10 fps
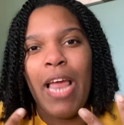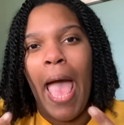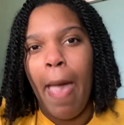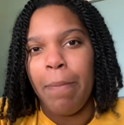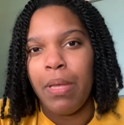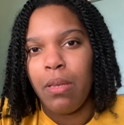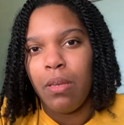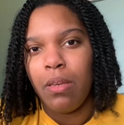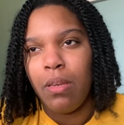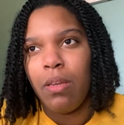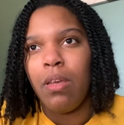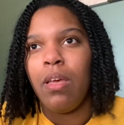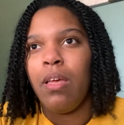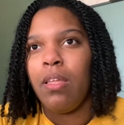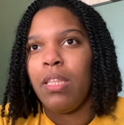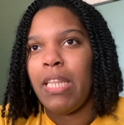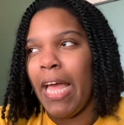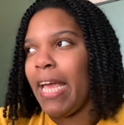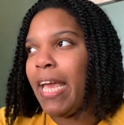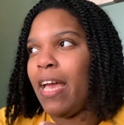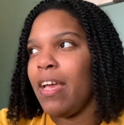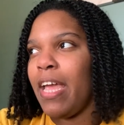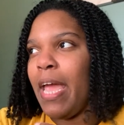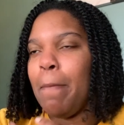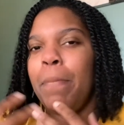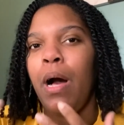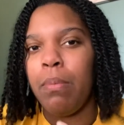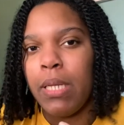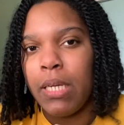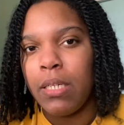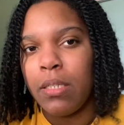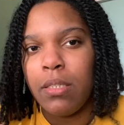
happen? Like, in public?